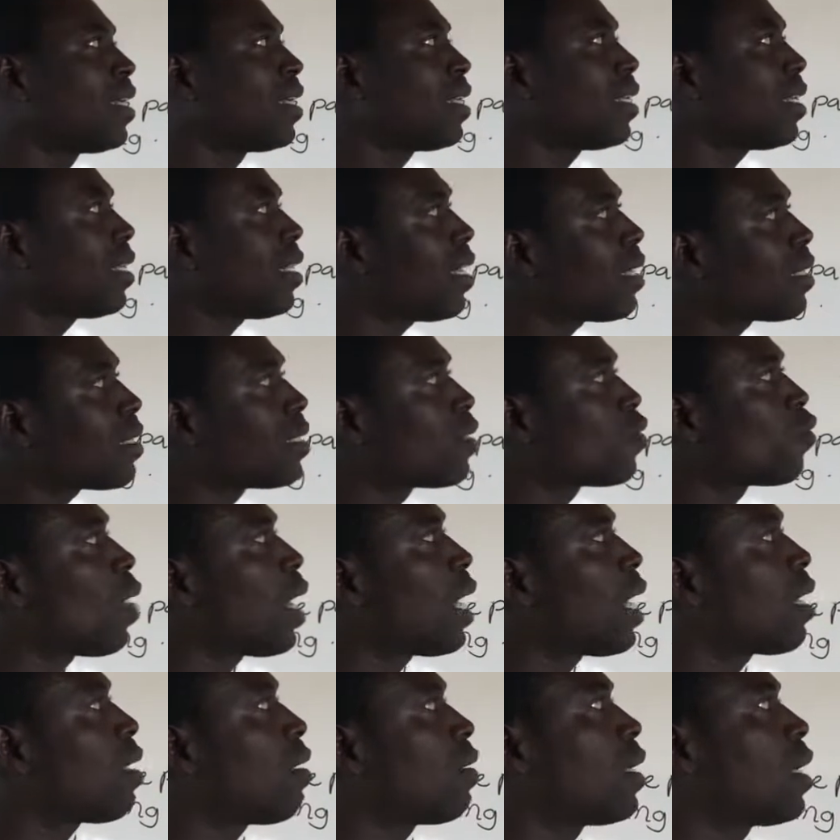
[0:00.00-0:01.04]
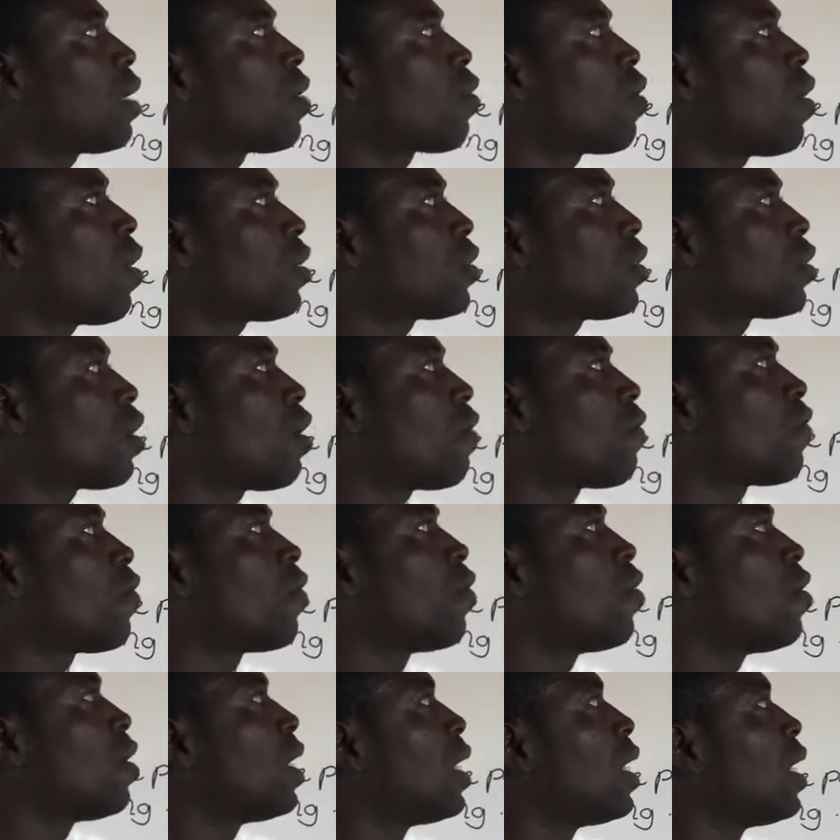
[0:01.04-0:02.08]
This is one of the causes of
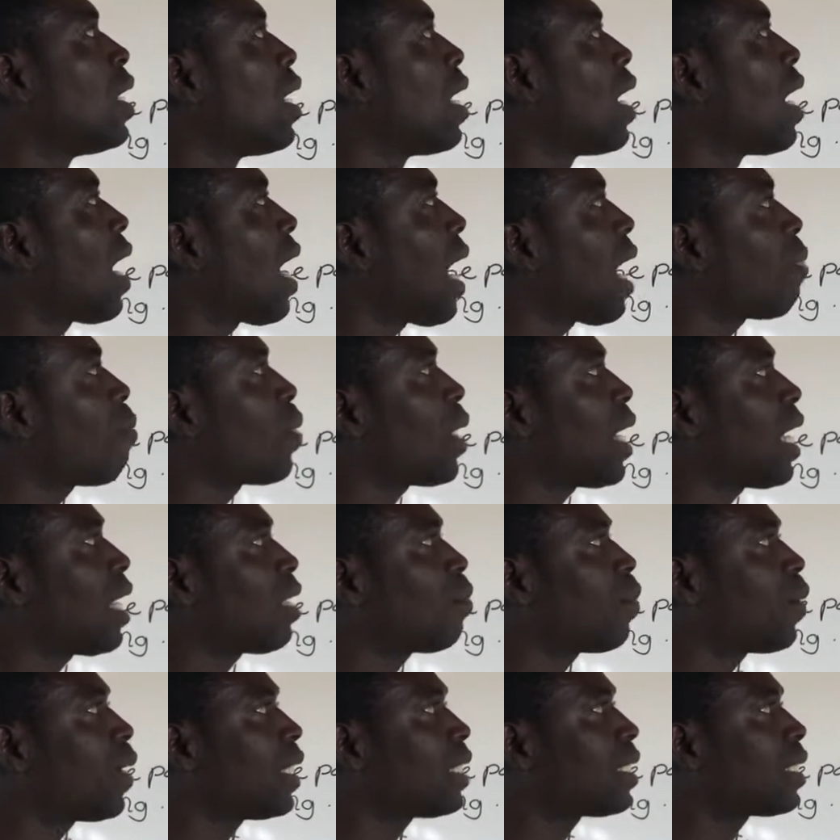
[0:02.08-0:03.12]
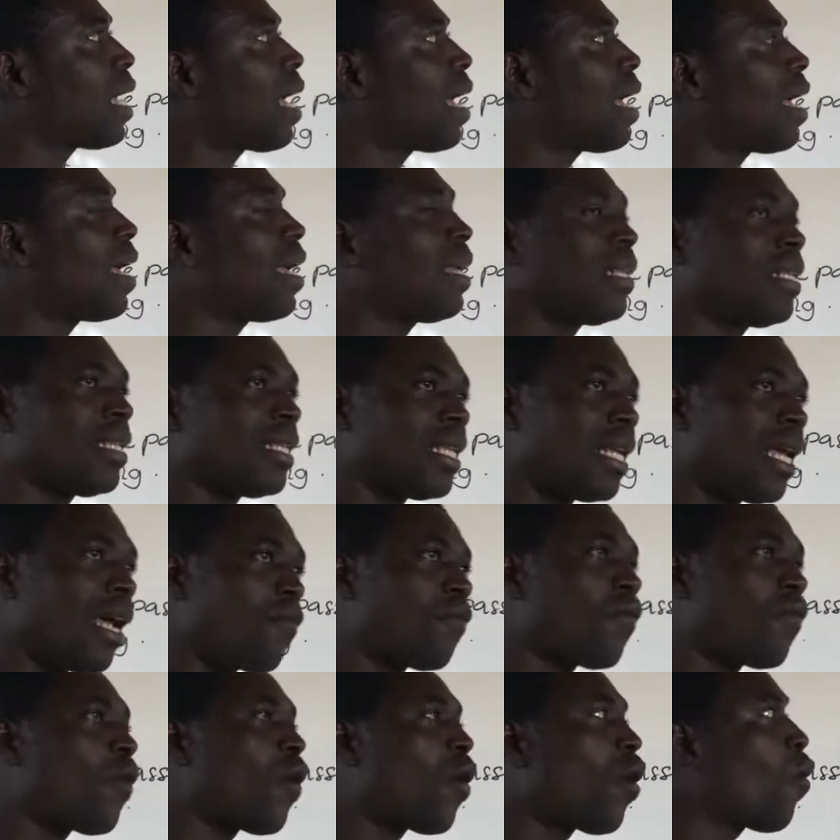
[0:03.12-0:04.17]
high blood pressure, and
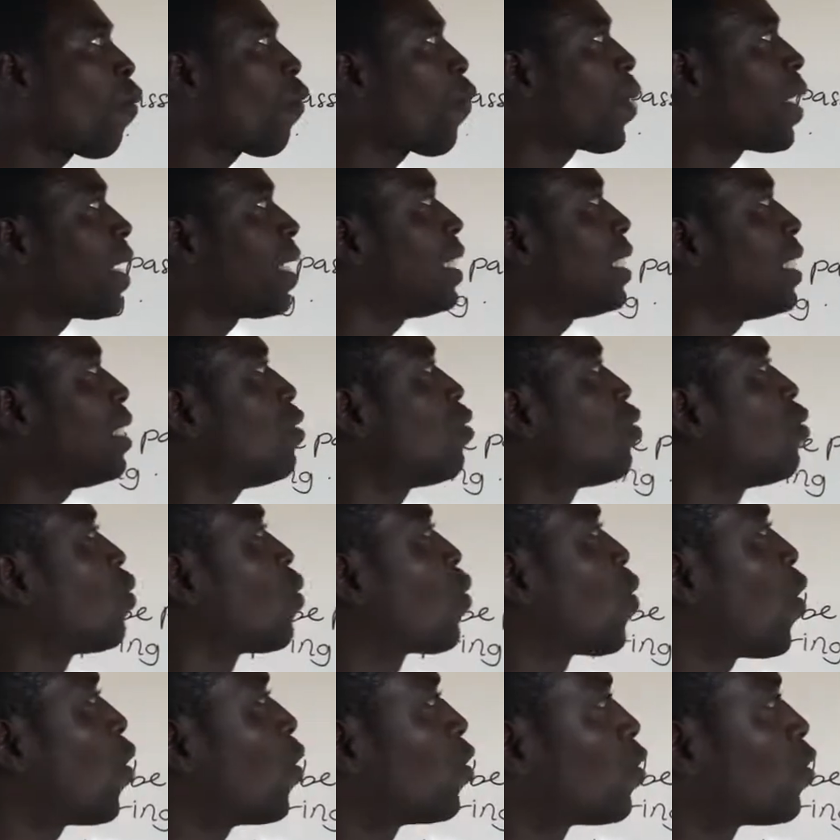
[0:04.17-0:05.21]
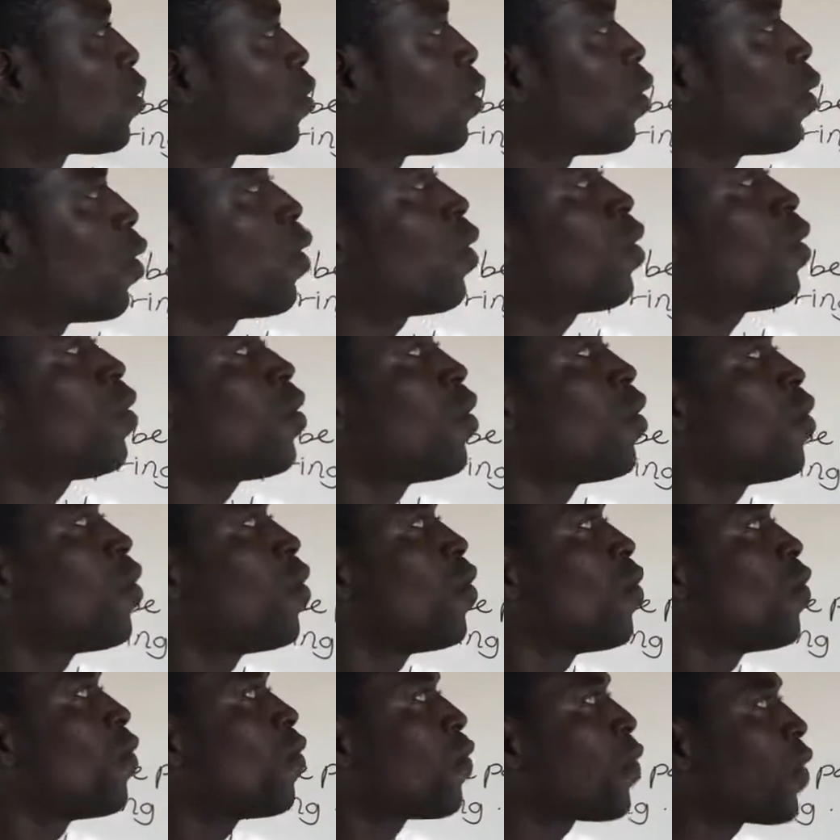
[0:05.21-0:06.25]
therefore we need to control
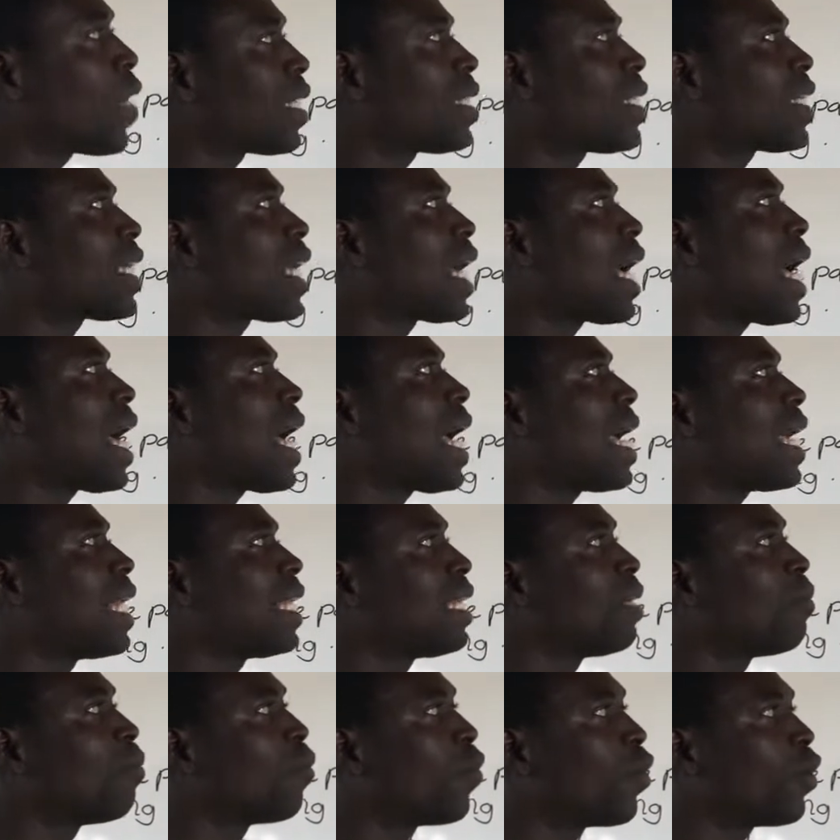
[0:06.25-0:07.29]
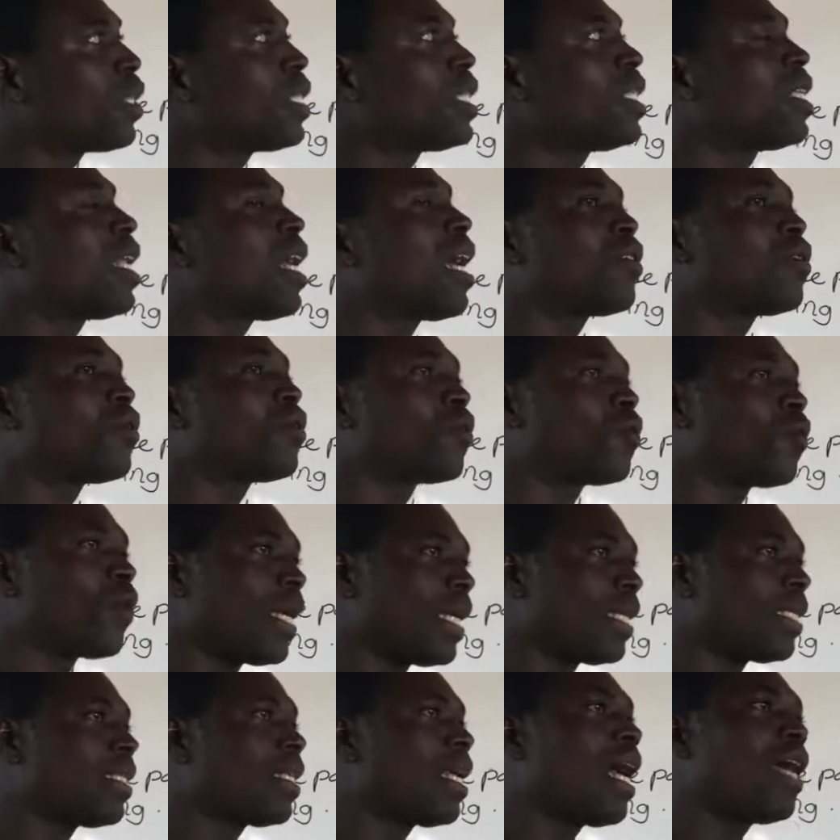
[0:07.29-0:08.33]
physical and emotional
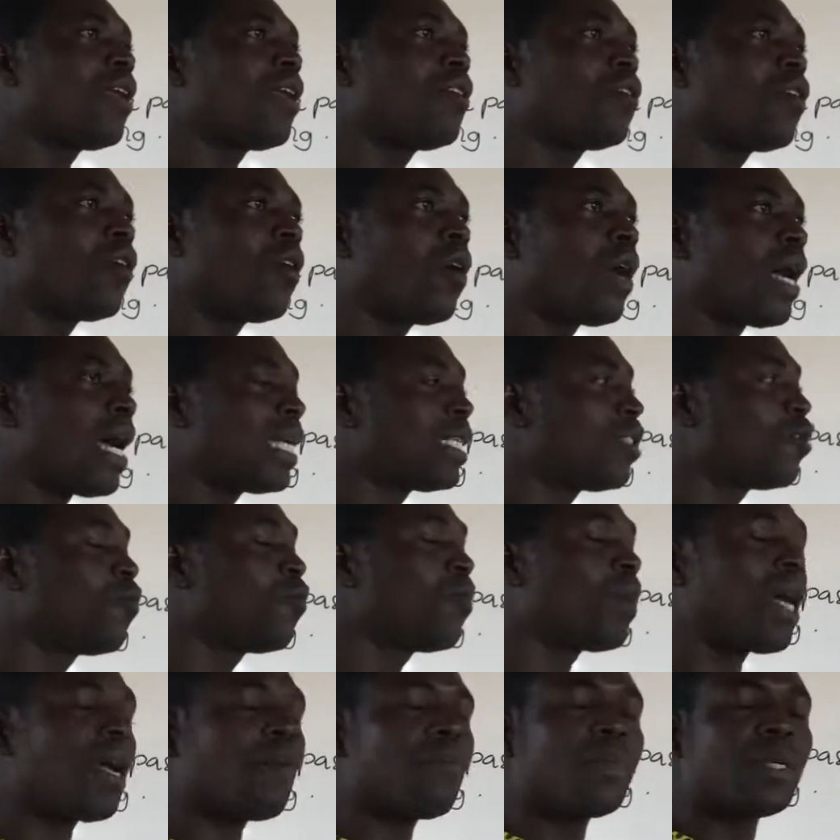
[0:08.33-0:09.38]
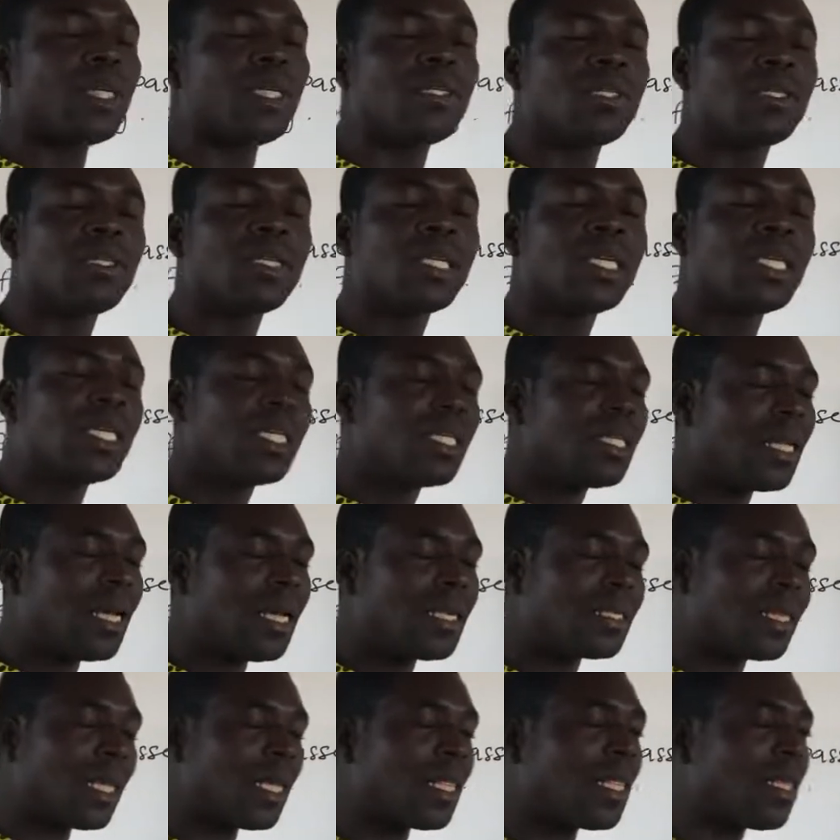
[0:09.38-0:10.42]
stress. I know as human beings, there are
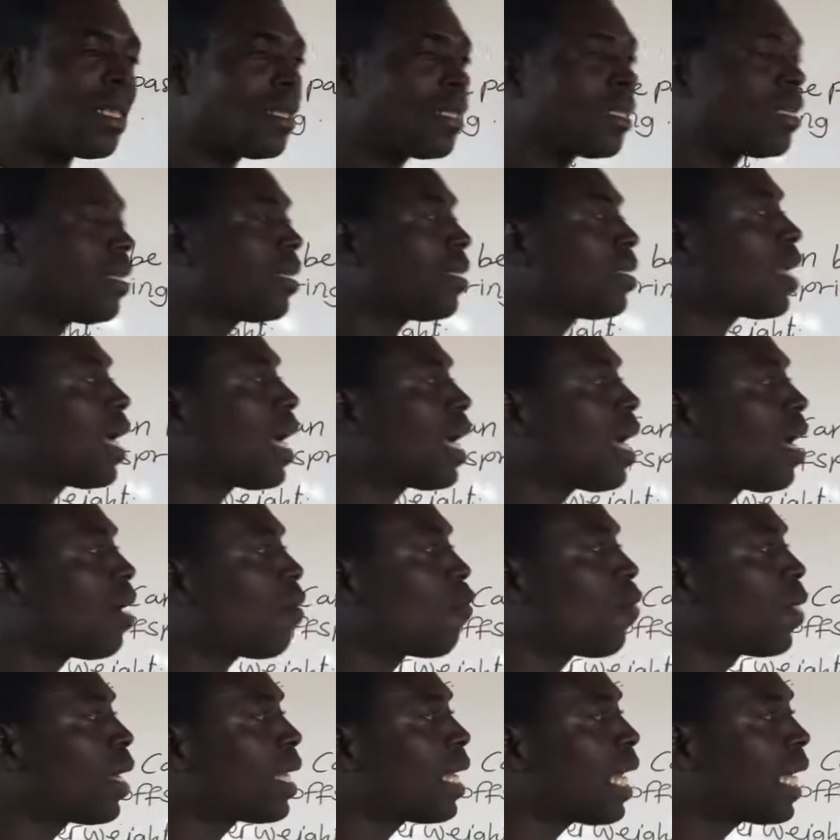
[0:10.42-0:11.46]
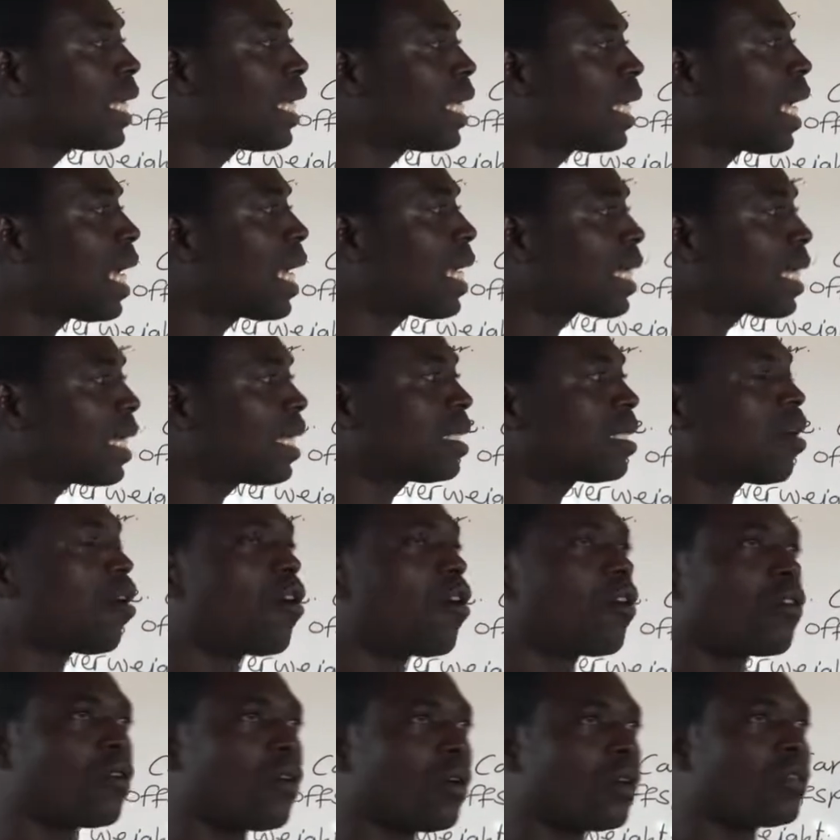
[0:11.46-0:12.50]
certain things that whether you like it
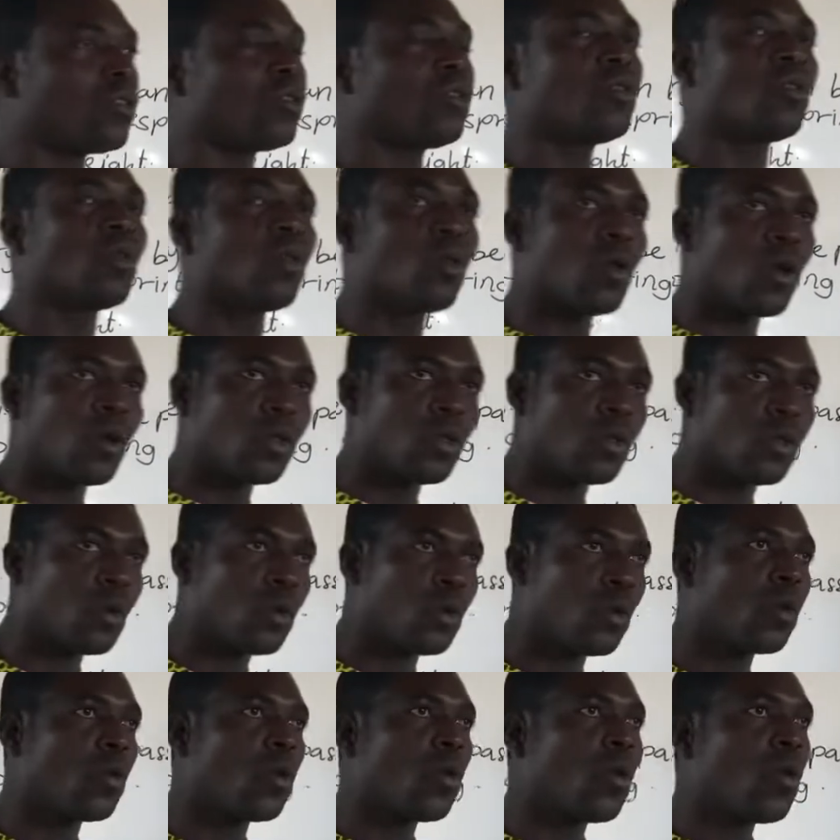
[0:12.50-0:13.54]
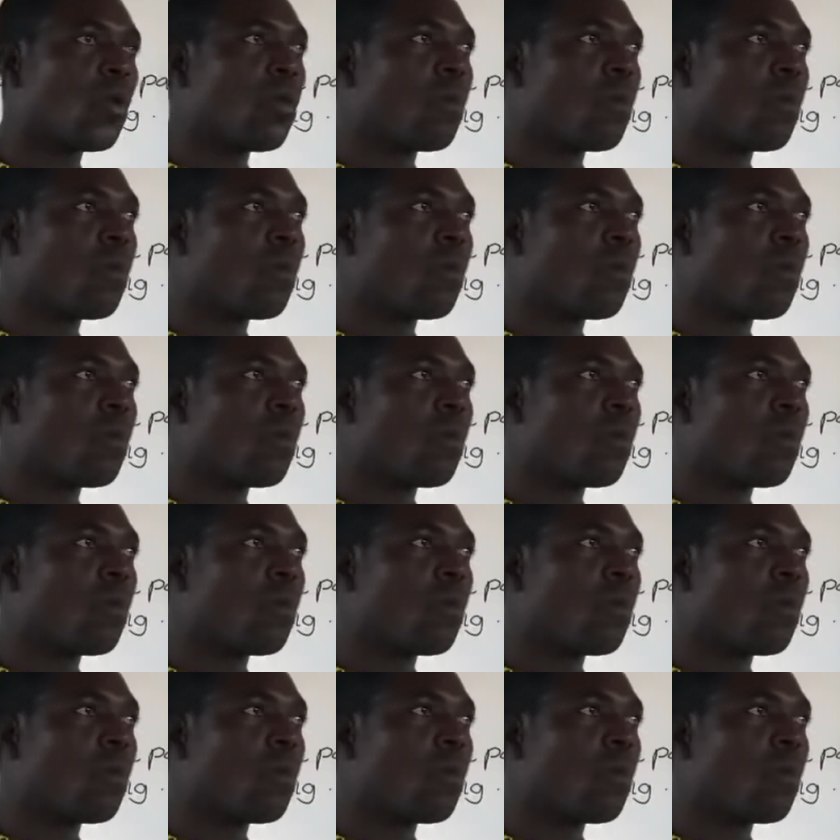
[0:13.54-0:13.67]
or not, you go through.